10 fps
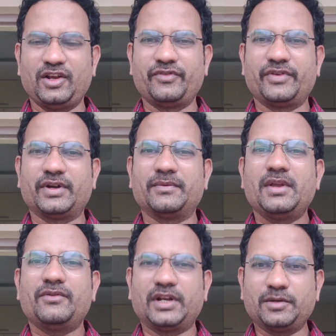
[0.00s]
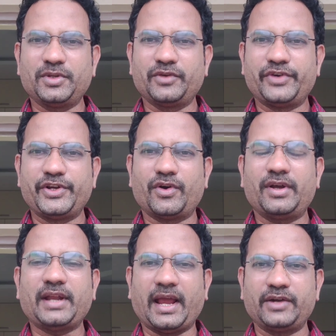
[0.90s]
Hello everyone, welcome to the video
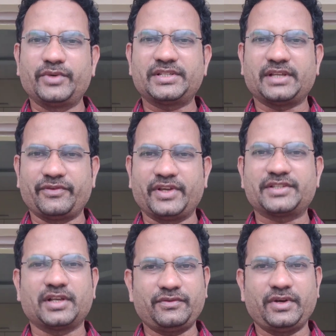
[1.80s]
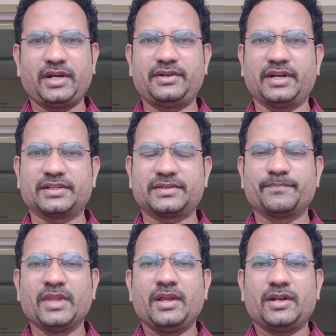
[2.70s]
on adverse effects of drugs.
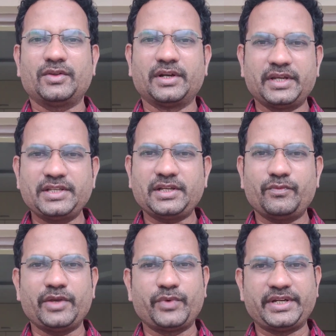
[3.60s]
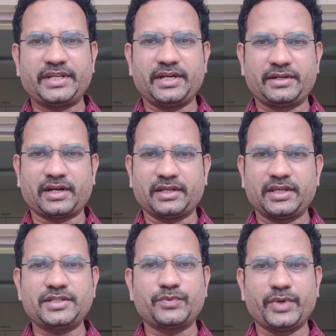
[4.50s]
Now the reason why we take
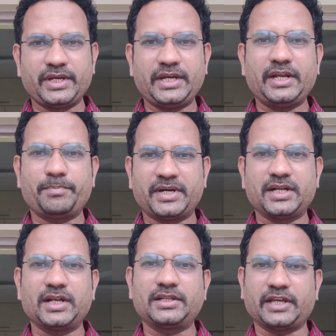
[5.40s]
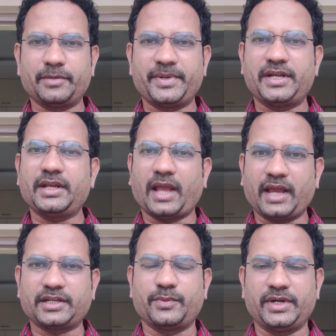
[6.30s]
drug is we need a particular therapeutic
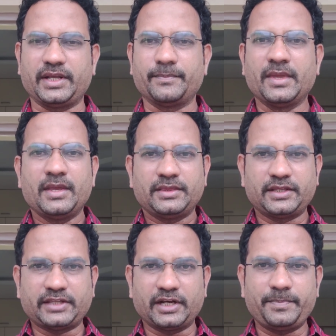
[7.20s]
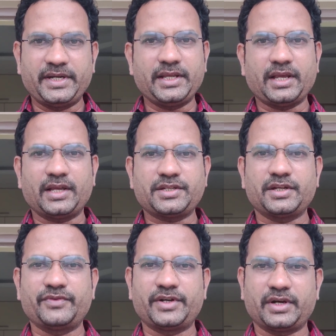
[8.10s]
activity. The therapeutic
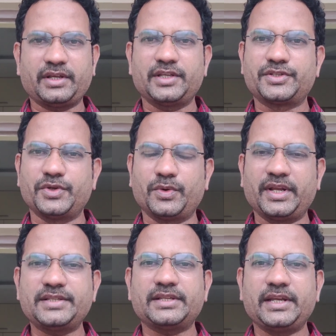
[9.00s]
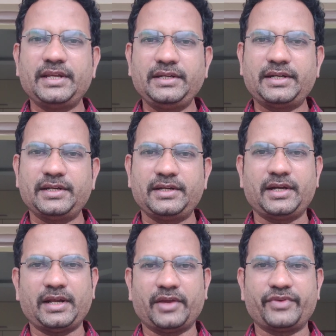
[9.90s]
action of a drug is known as
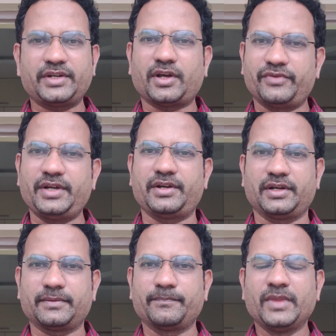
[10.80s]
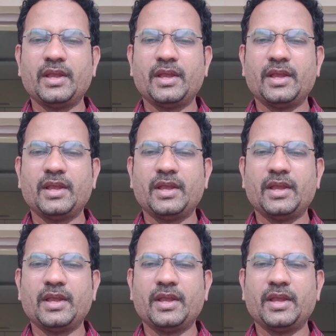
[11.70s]
intended effect of a drug.